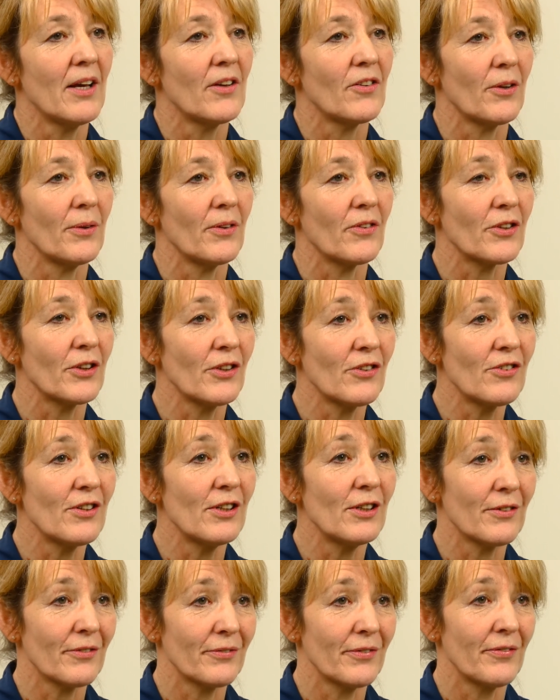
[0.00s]
So it's good
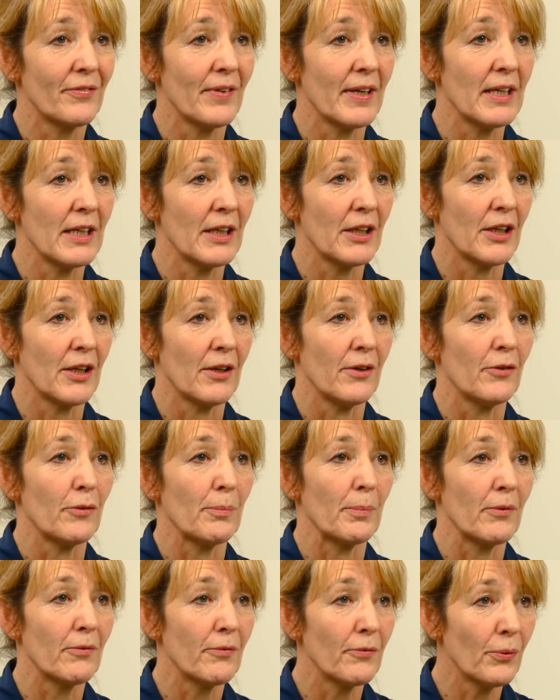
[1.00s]
to look for feeding cues
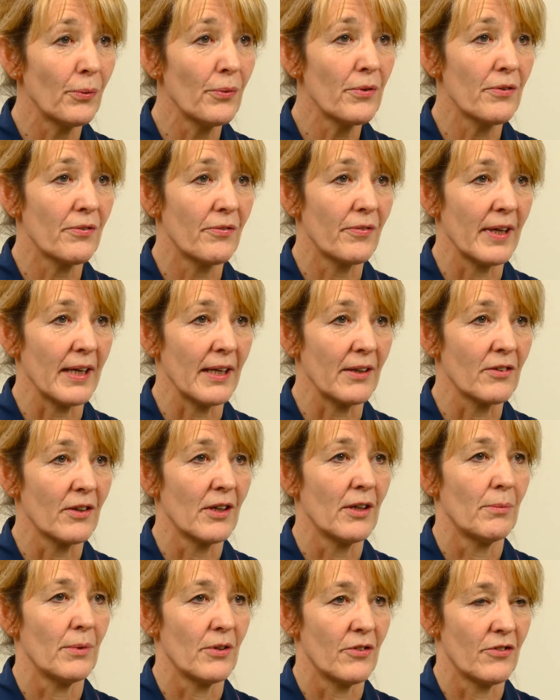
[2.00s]
before the feed,
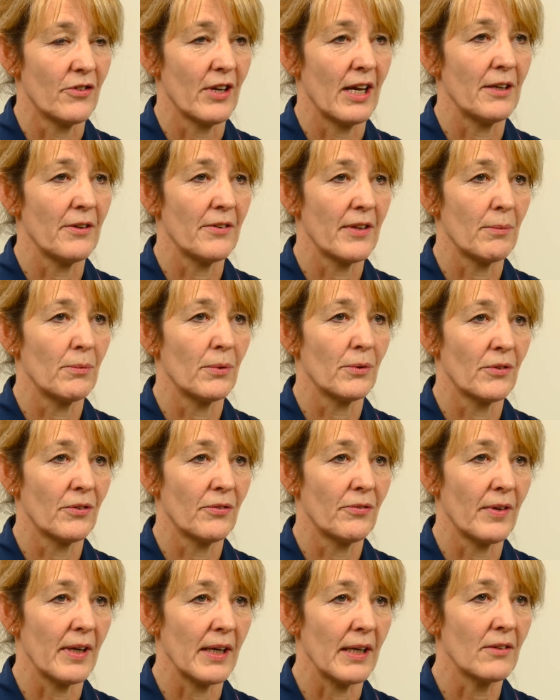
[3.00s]
which tell you they want to
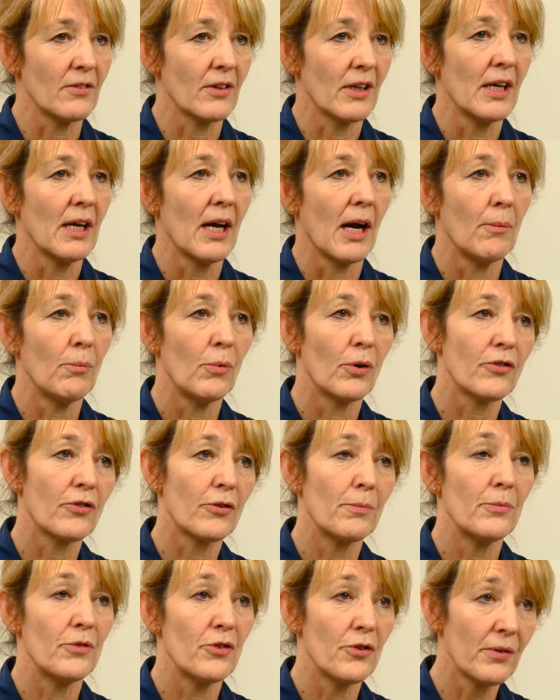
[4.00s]
feed, and
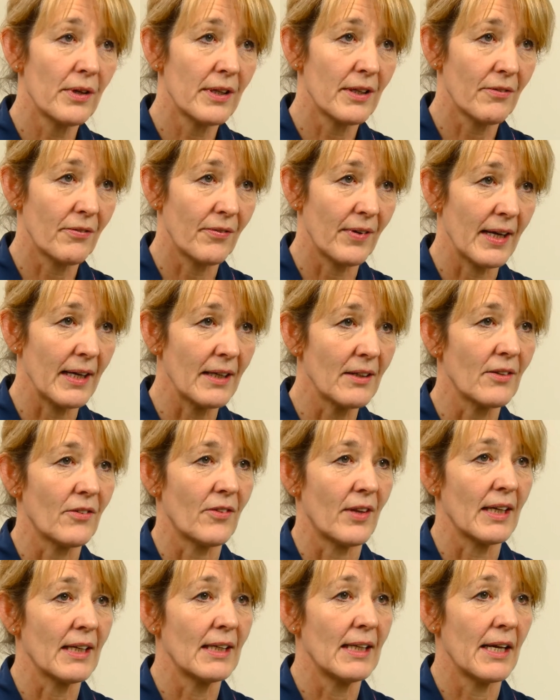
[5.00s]
watch them during the feed, as
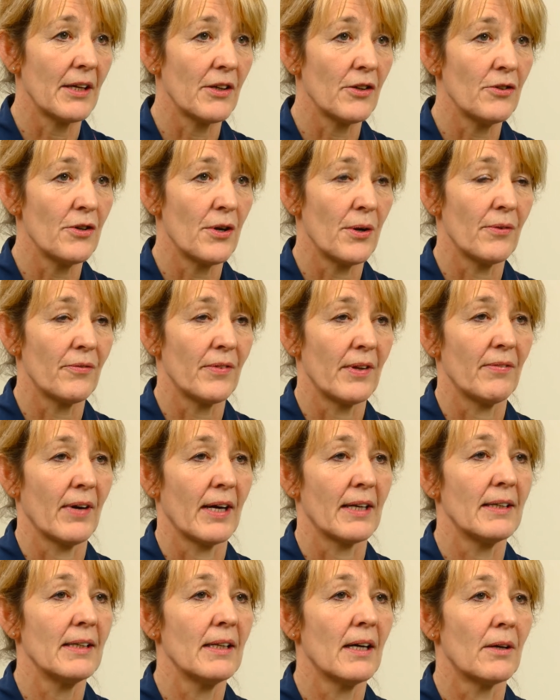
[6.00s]
they can let you know if they've
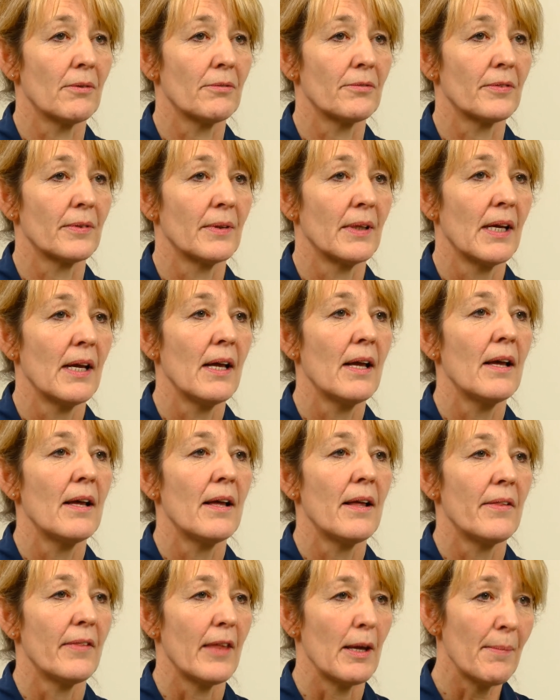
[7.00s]
had enough.
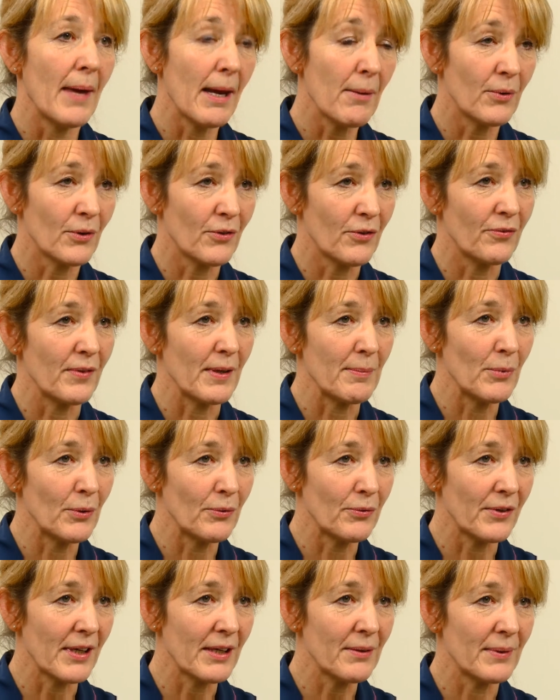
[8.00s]
They may want to feed more
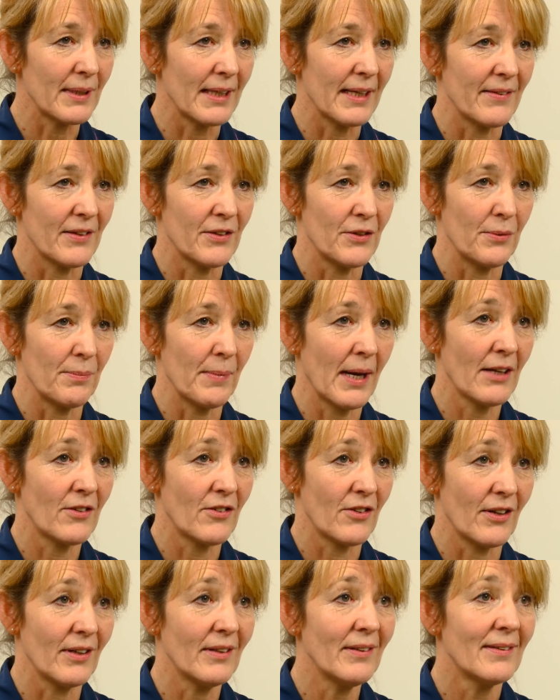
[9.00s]
frequently than you
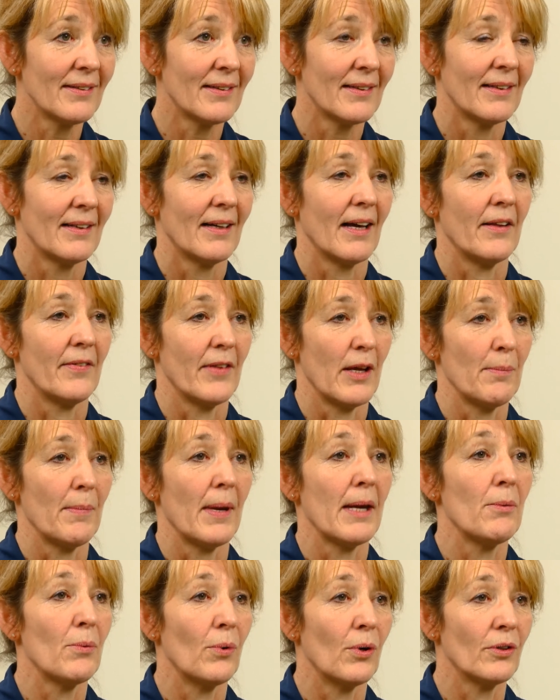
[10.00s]
imagine, and they
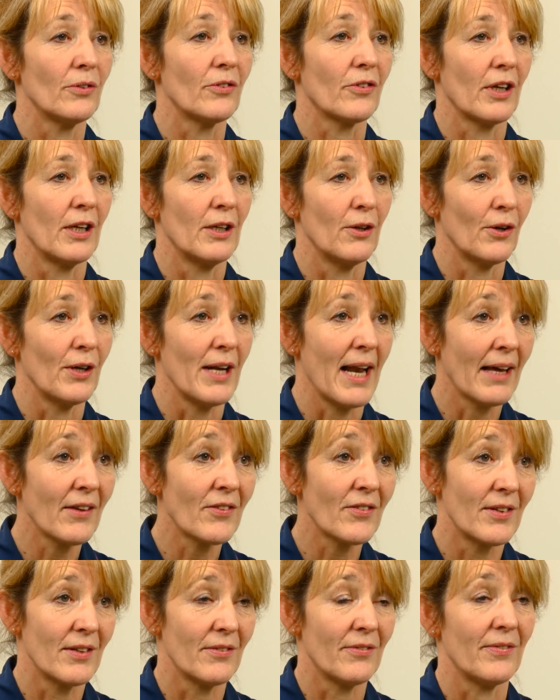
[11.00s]
may want a lot
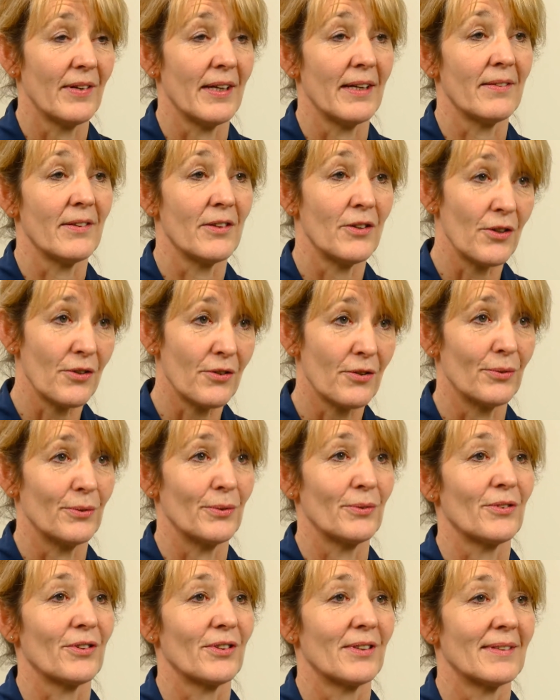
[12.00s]
less in a feed than you
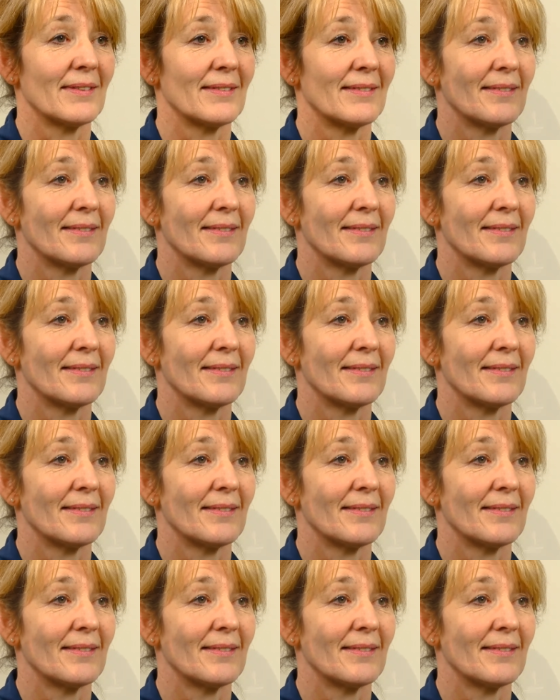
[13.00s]
thought.